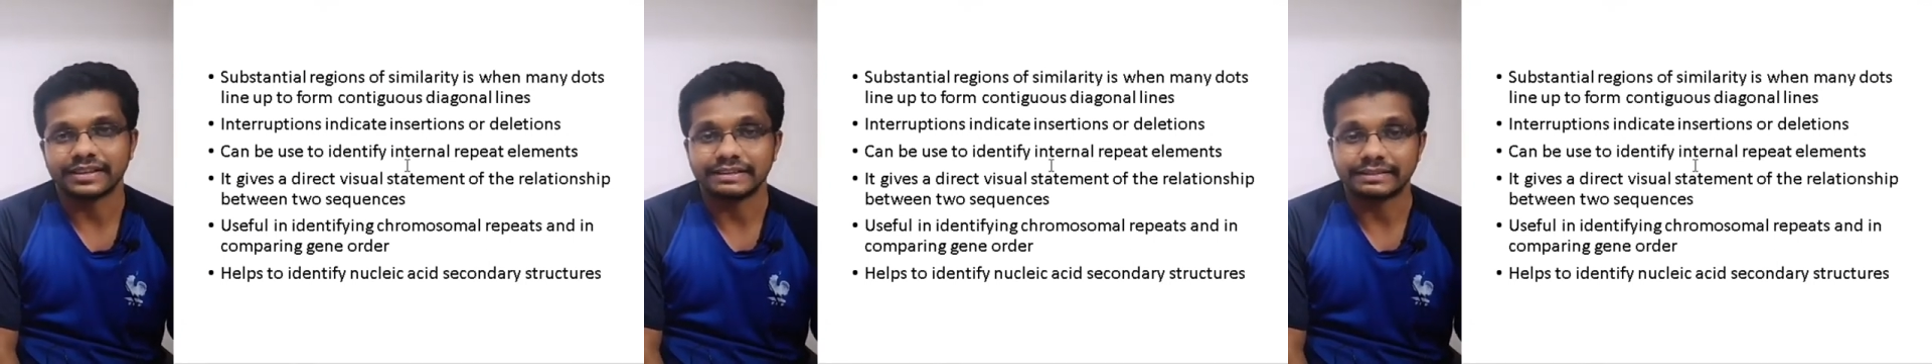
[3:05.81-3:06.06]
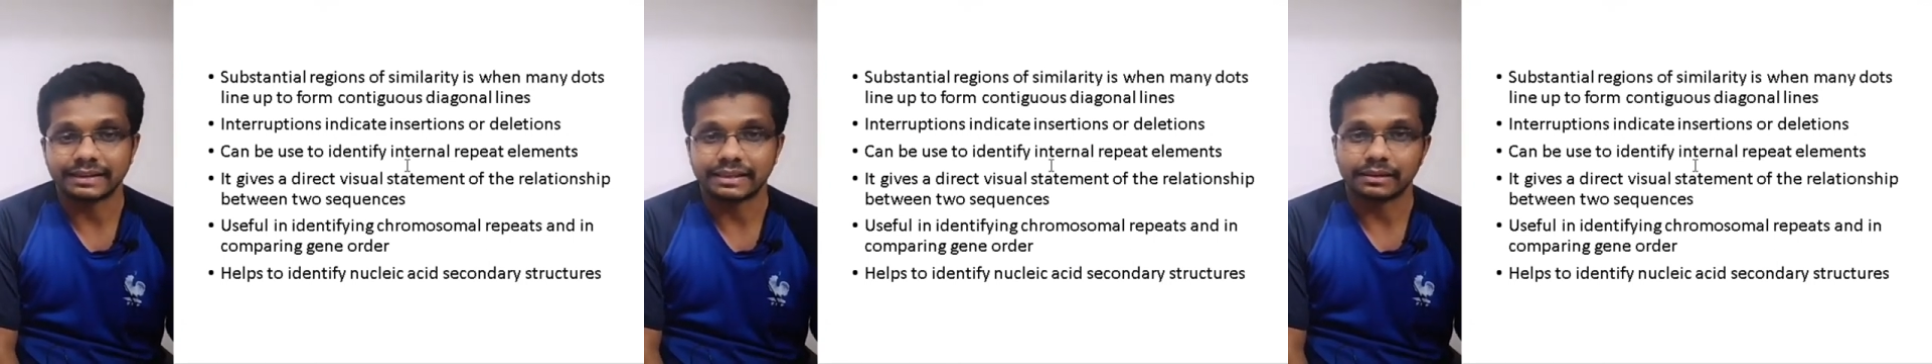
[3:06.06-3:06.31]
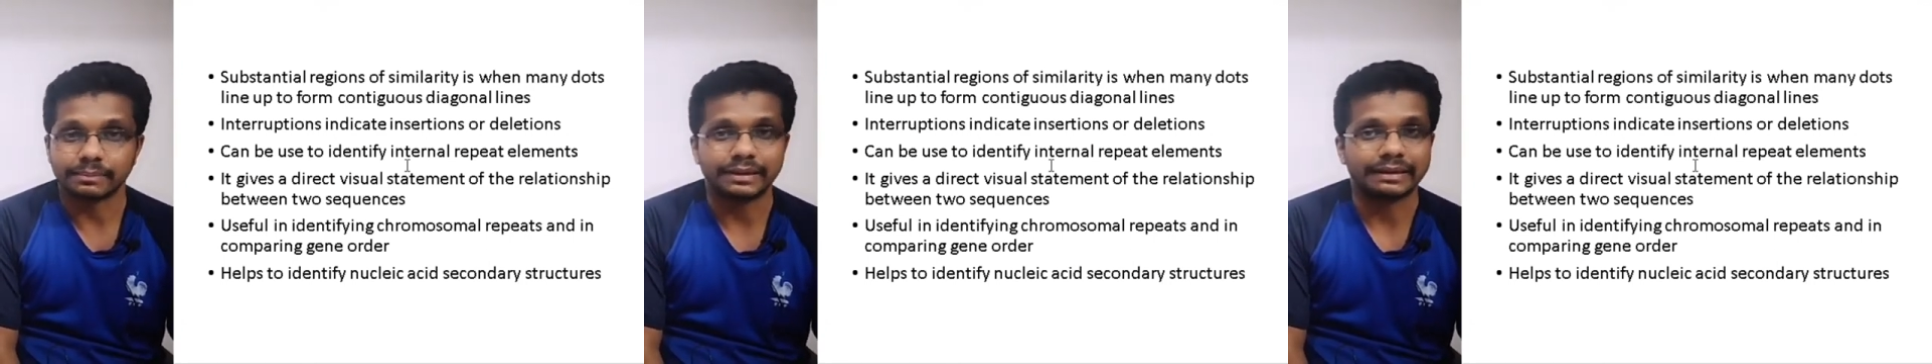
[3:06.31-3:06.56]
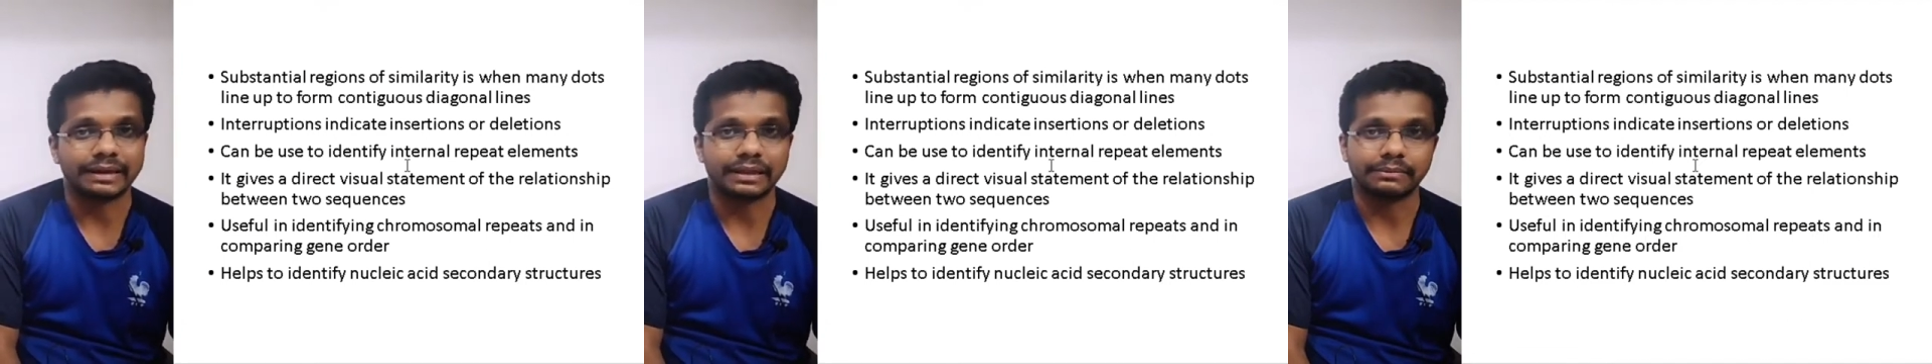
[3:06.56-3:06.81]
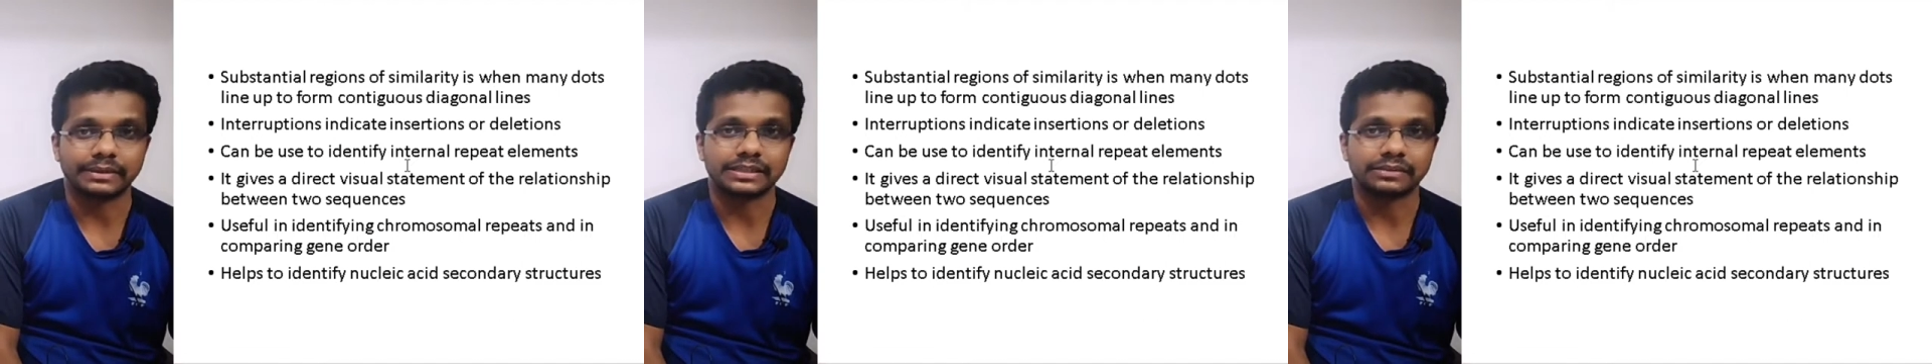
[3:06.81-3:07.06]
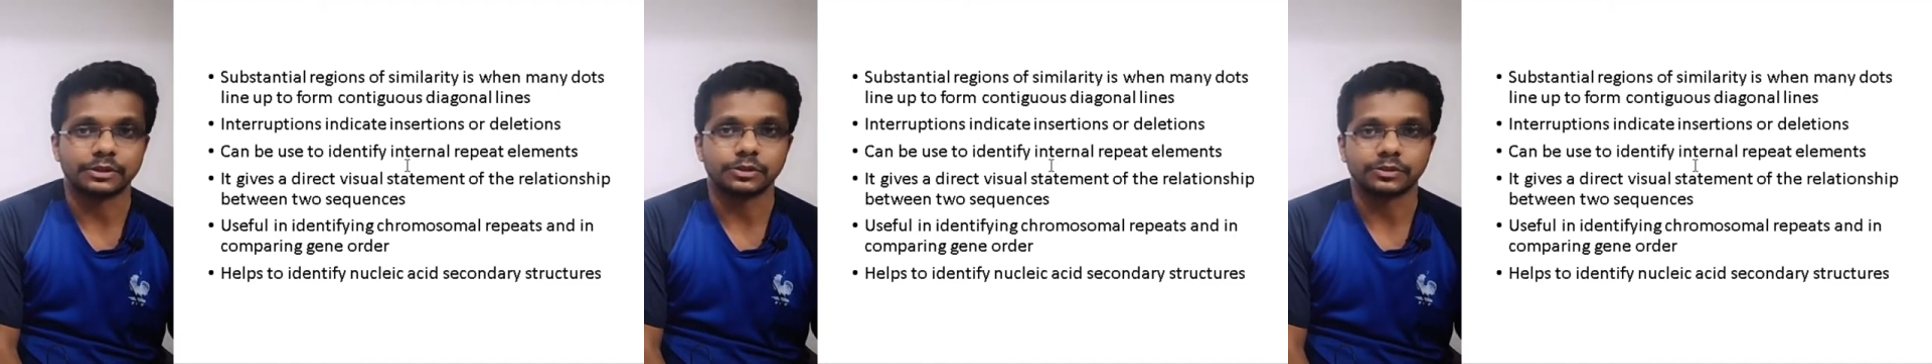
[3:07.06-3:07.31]
internal repeating
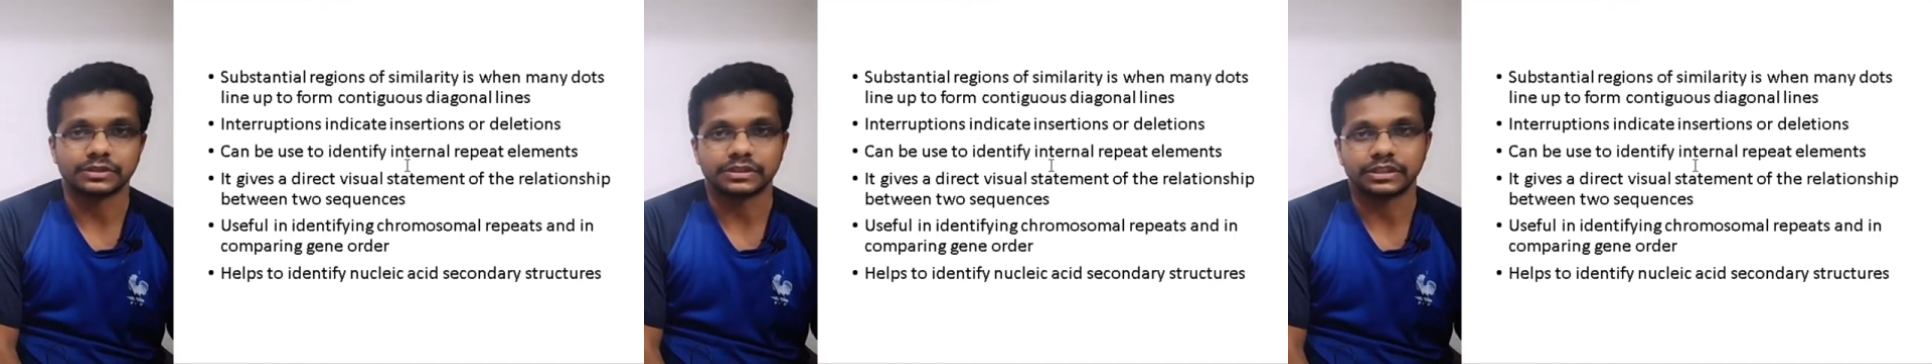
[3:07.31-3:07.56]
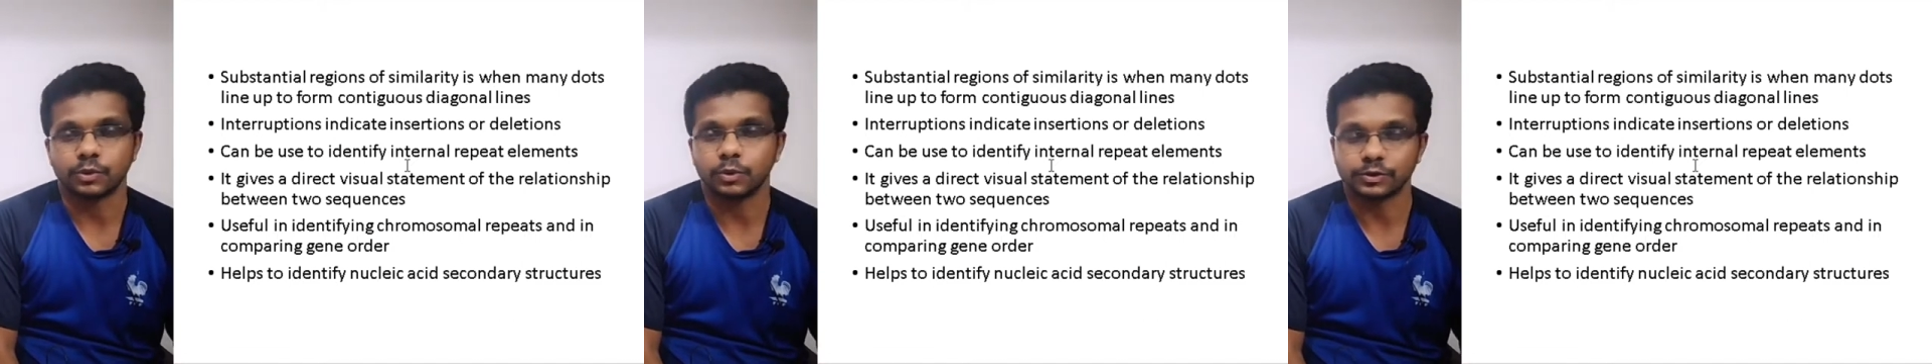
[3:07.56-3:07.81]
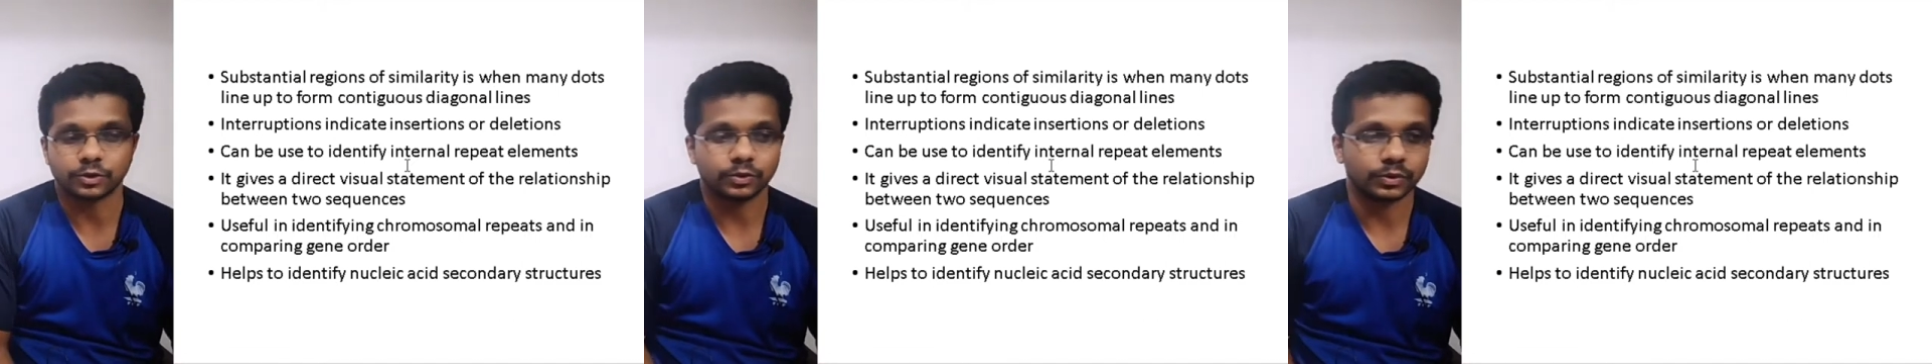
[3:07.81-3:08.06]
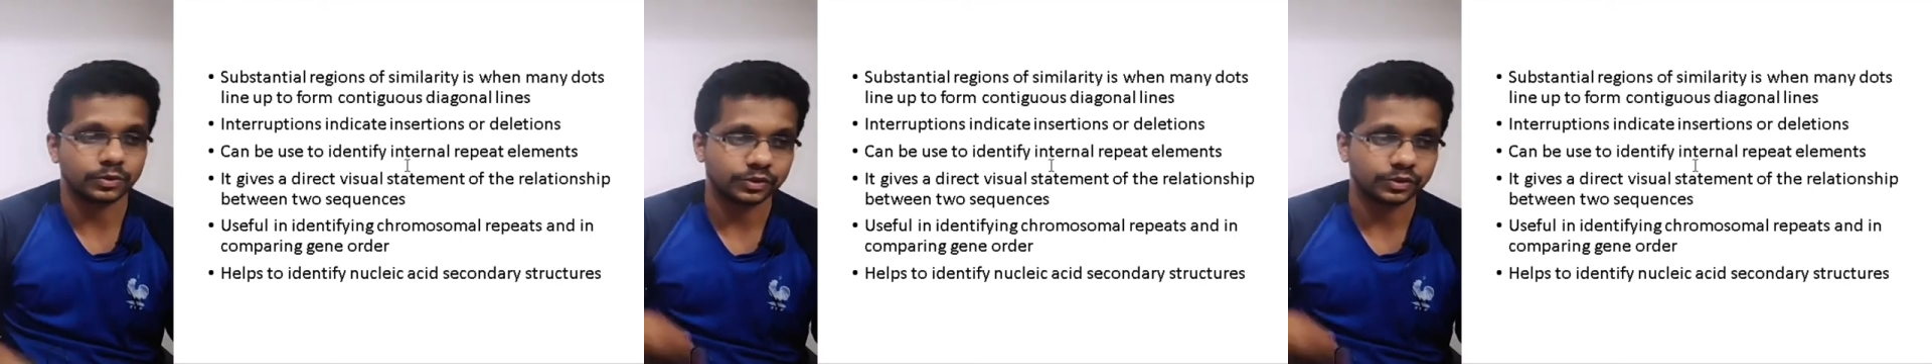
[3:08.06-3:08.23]
elements because it also